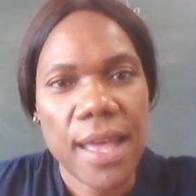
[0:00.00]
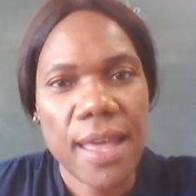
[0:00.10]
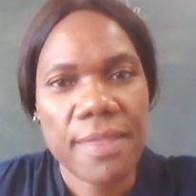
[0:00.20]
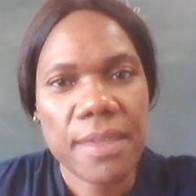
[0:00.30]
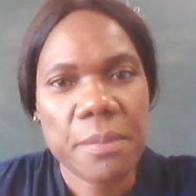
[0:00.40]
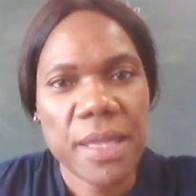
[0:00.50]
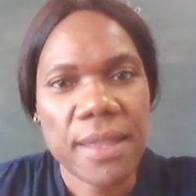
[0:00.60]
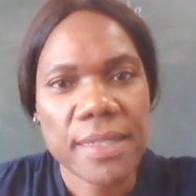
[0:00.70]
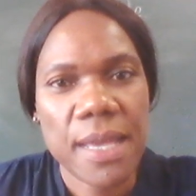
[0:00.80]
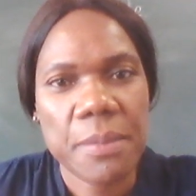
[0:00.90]
I think by
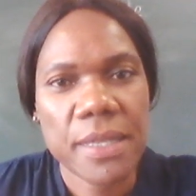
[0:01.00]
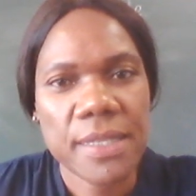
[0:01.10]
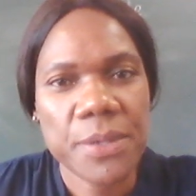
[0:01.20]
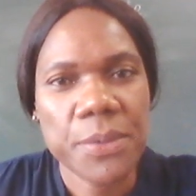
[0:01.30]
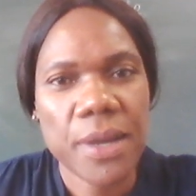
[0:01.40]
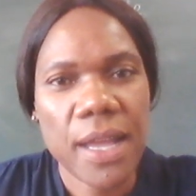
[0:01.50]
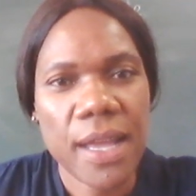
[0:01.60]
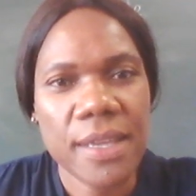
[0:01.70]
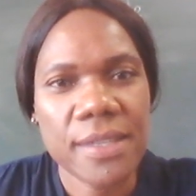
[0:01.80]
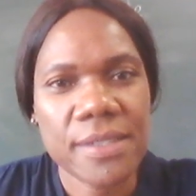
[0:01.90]
the time I see you
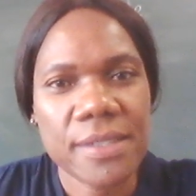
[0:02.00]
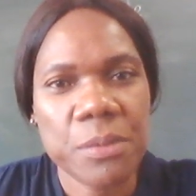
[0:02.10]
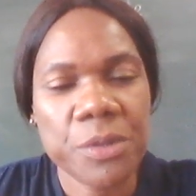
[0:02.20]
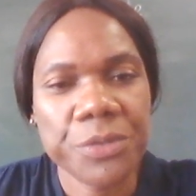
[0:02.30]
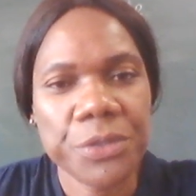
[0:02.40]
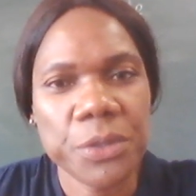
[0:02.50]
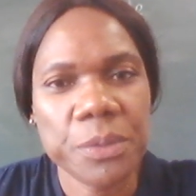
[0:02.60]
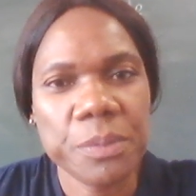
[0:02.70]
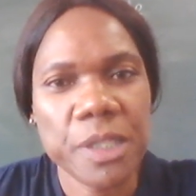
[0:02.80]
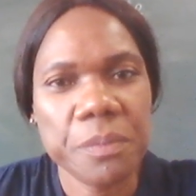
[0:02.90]
guys, some of you
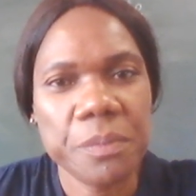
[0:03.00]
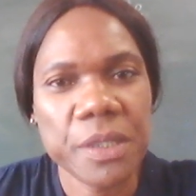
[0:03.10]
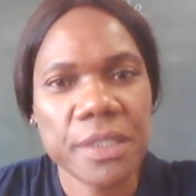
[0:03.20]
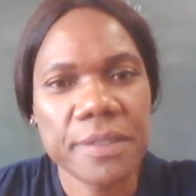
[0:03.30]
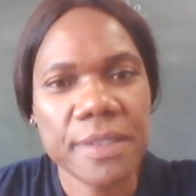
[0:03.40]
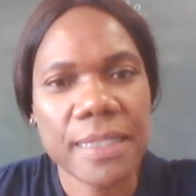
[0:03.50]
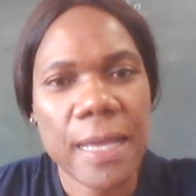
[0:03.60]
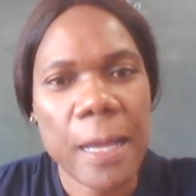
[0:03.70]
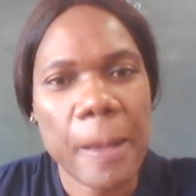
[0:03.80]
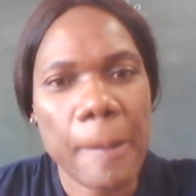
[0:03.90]
will be a bit
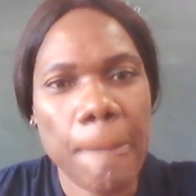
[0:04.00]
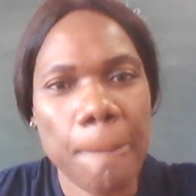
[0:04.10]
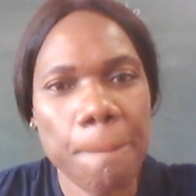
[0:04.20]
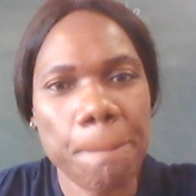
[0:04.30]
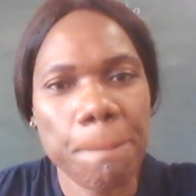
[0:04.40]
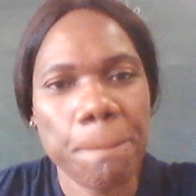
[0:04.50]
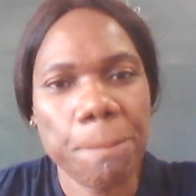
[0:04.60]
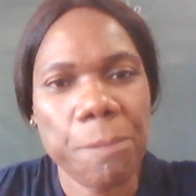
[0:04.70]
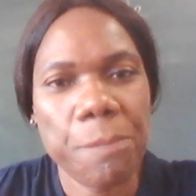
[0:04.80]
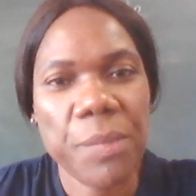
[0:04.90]

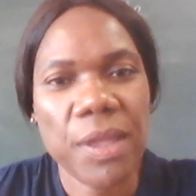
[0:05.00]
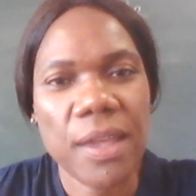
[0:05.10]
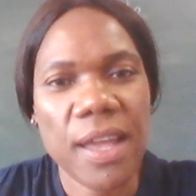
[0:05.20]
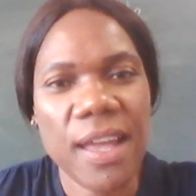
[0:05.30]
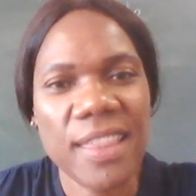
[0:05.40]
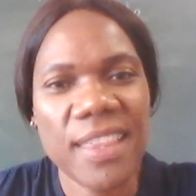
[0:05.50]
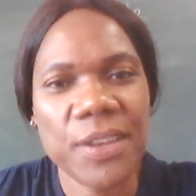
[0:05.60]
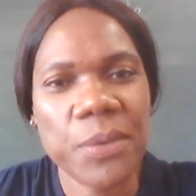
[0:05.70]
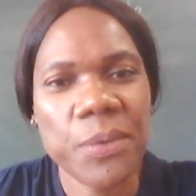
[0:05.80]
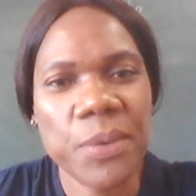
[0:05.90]
bigger
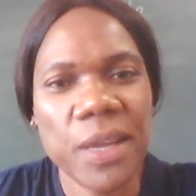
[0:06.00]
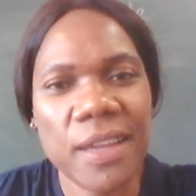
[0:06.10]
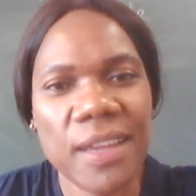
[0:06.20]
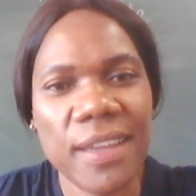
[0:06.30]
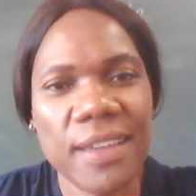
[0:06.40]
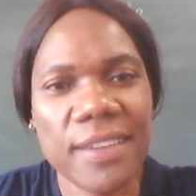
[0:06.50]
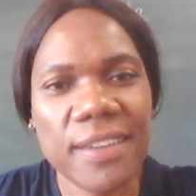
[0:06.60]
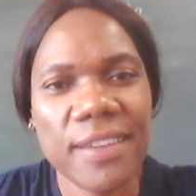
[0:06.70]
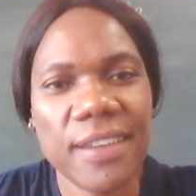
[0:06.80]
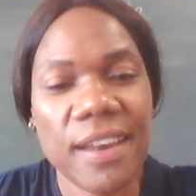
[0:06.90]
than you were
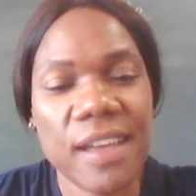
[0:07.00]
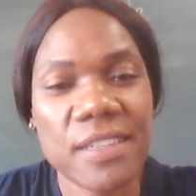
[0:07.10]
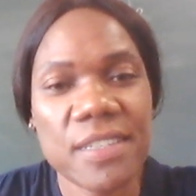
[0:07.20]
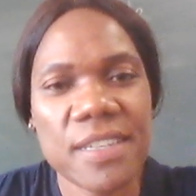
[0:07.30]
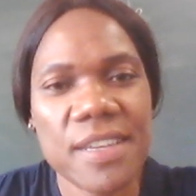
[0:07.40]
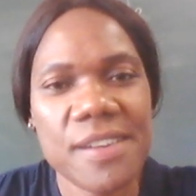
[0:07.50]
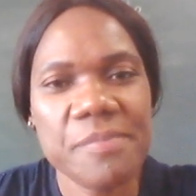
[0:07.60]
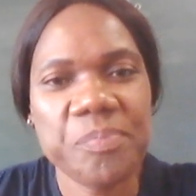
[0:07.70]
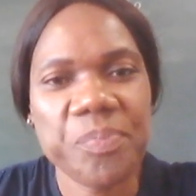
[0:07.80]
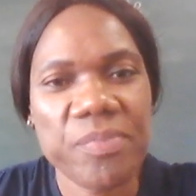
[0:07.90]
last
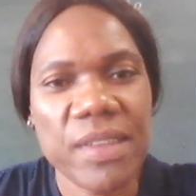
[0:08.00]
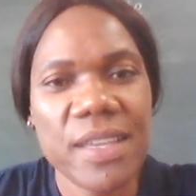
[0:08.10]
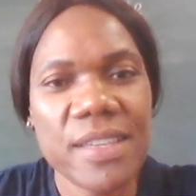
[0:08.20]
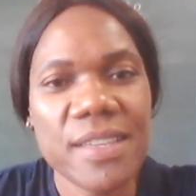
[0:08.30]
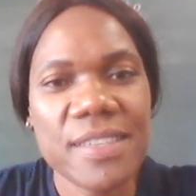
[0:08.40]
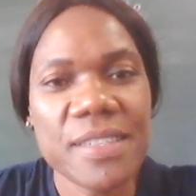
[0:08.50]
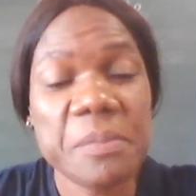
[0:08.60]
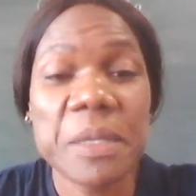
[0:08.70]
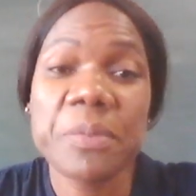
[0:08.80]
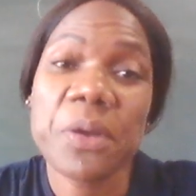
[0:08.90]
term,
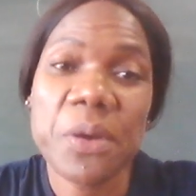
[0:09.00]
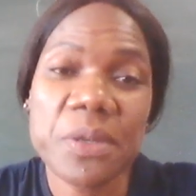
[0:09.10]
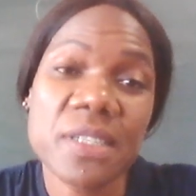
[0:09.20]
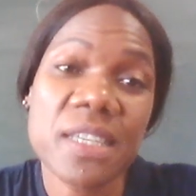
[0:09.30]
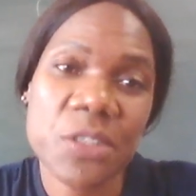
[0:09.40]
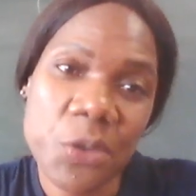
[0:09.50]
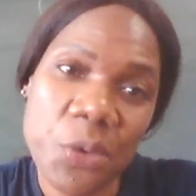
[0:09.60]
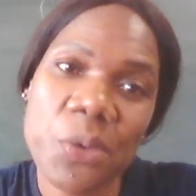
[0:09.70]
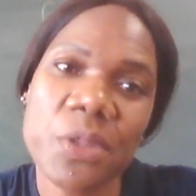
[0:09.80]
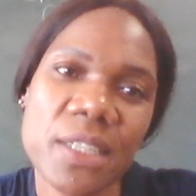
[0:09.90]
simply because there's
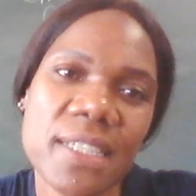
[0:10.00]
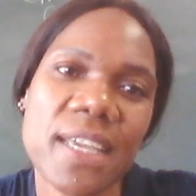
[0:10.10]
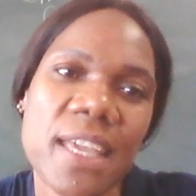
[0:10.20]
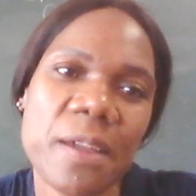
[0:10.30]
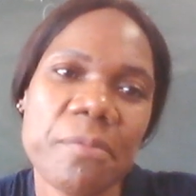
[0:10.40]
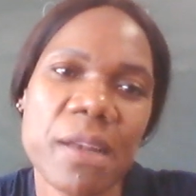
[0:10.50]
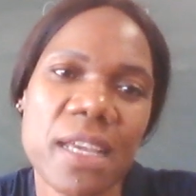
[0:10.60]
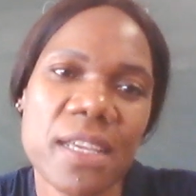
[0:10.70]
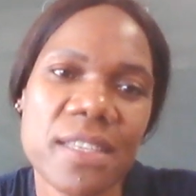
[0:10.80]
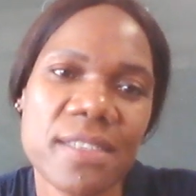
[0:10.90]
growth taking
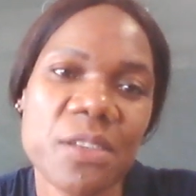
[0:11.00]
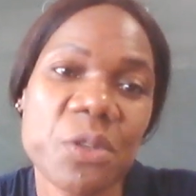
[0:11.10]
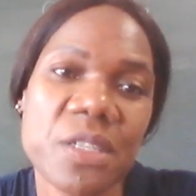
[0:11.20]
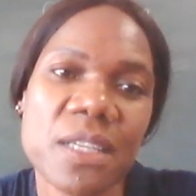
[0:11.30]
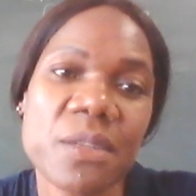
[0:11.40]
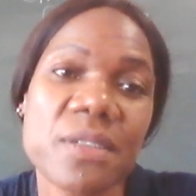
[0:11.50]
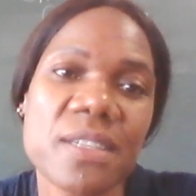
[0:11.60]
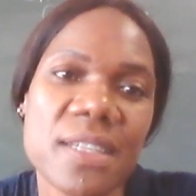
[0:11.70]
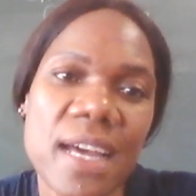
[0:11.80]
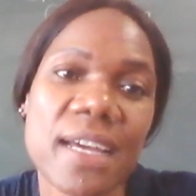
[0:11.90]
place. Your
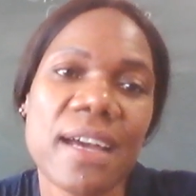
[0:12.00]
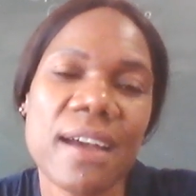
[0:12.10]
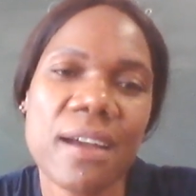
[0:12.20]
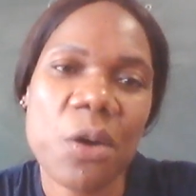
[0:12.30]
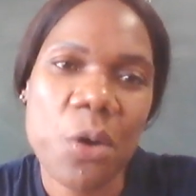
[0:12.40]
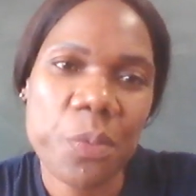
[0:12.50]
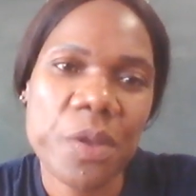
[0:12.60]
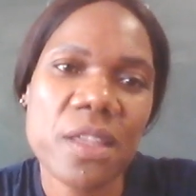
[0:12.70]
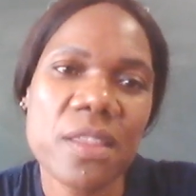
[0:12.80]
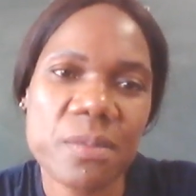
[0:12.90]
cells are
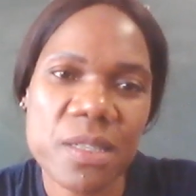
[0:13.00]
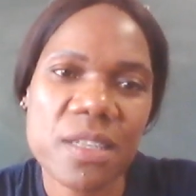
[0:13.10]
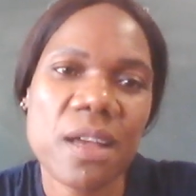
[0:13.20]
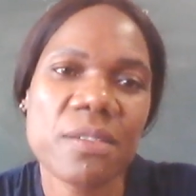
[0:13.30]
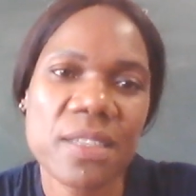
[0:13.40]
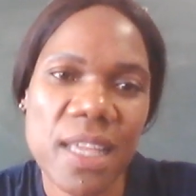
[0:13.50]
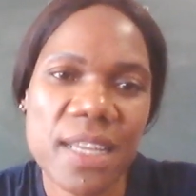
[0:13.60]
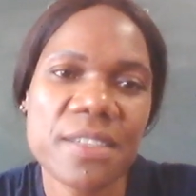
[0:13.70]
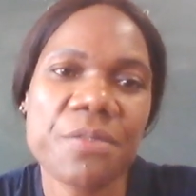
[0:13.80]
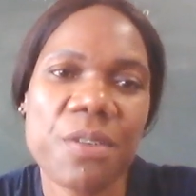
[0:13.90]
copying themselves, they
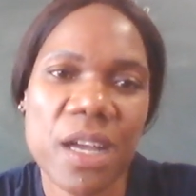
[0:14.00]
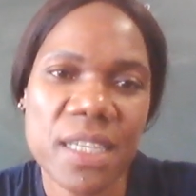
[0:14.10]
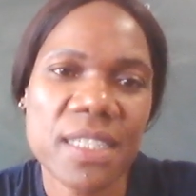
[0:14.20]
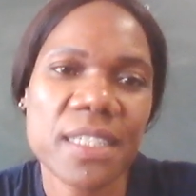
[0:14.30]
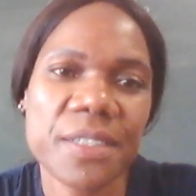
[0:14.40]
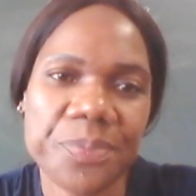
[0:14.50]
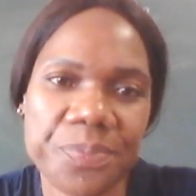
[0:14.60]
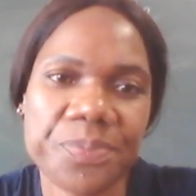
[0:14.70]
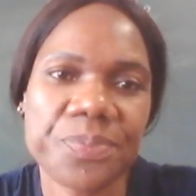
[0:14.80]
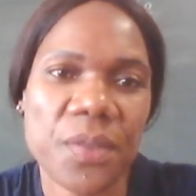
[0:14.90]
are
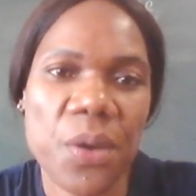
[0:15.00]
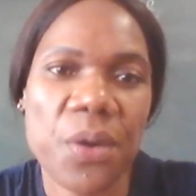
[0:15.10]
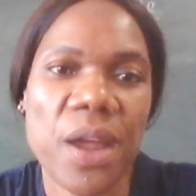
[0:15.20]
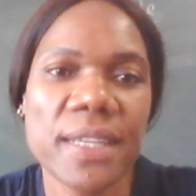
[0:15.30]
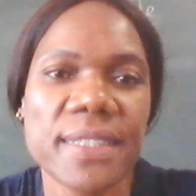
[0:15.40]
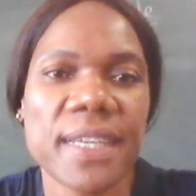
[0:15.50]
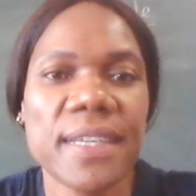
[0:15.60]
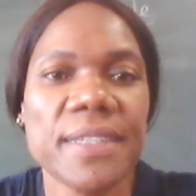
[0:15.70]
dividing, all right?